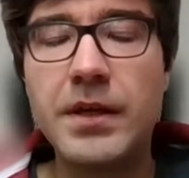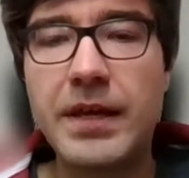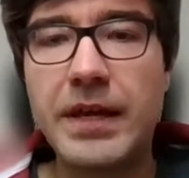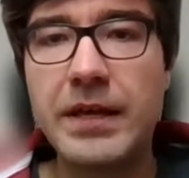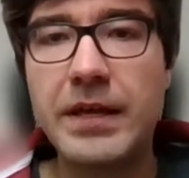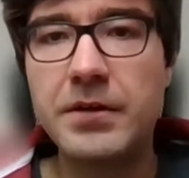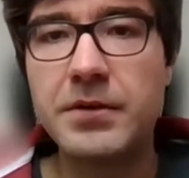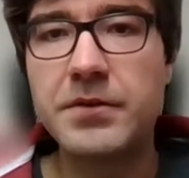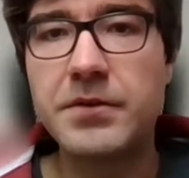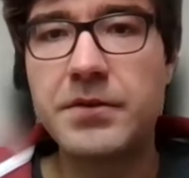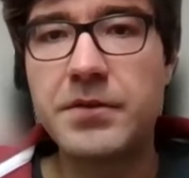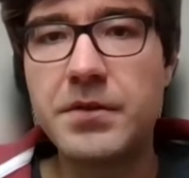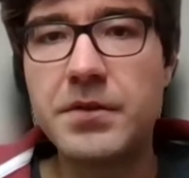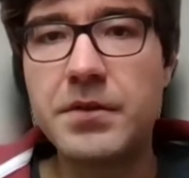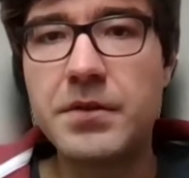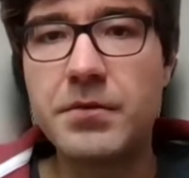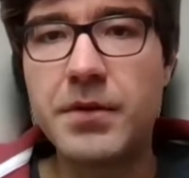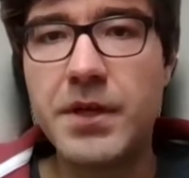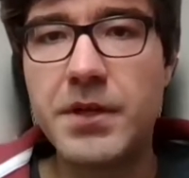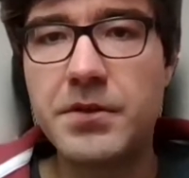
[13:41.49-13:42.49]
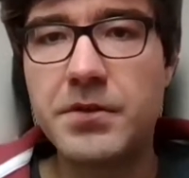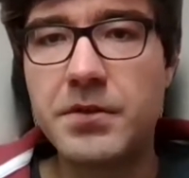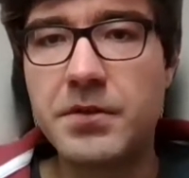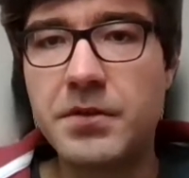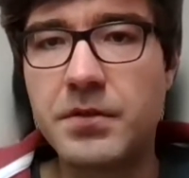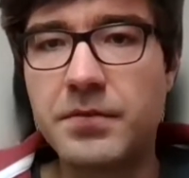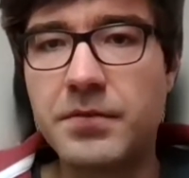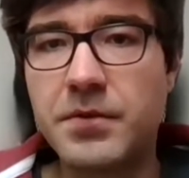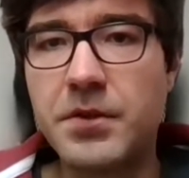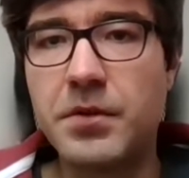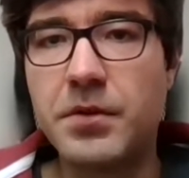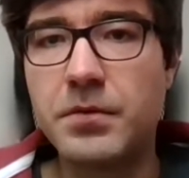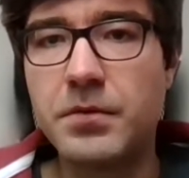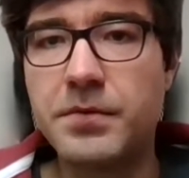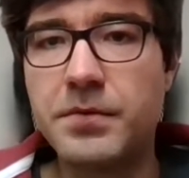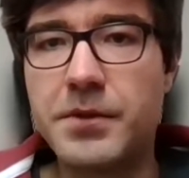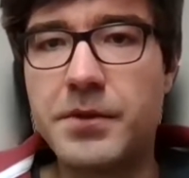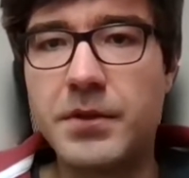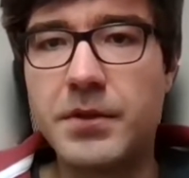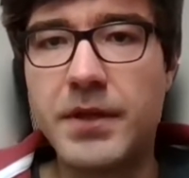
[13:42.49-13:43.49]
in consideration of the
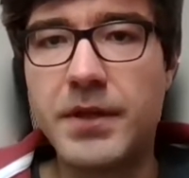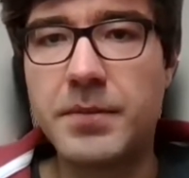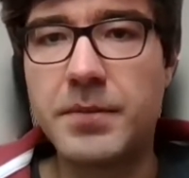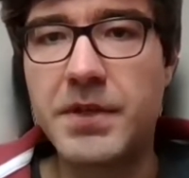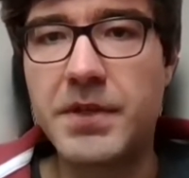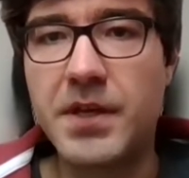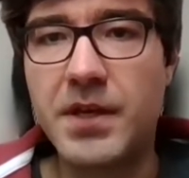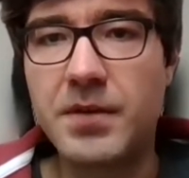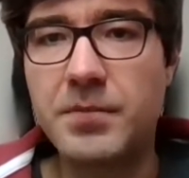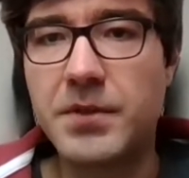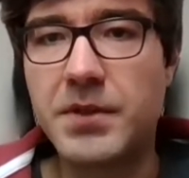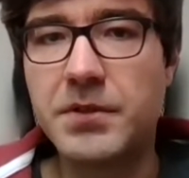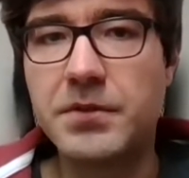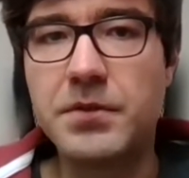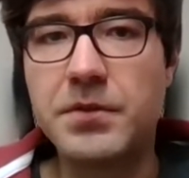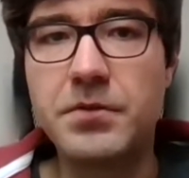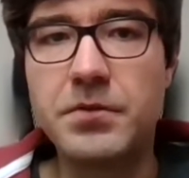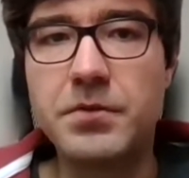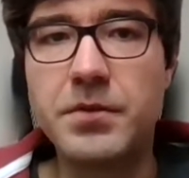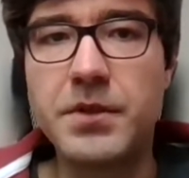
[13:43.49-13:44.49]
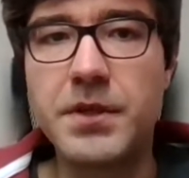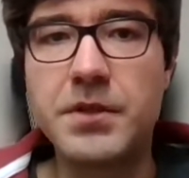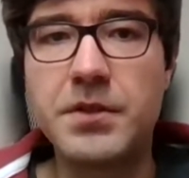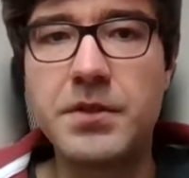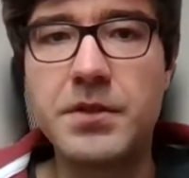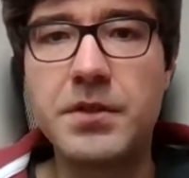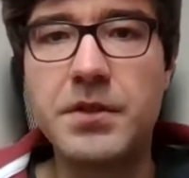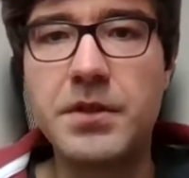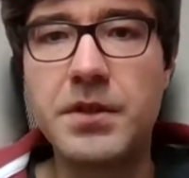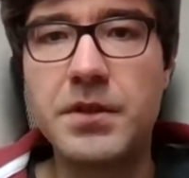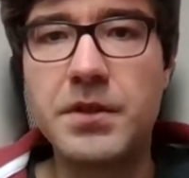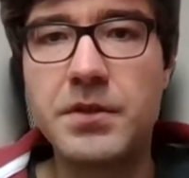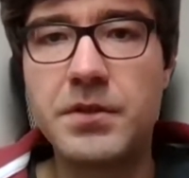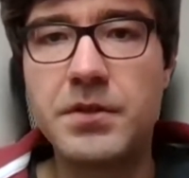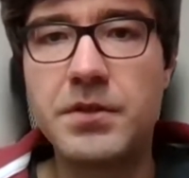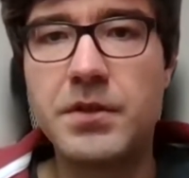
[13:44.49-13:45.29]
overall epidemic situation, it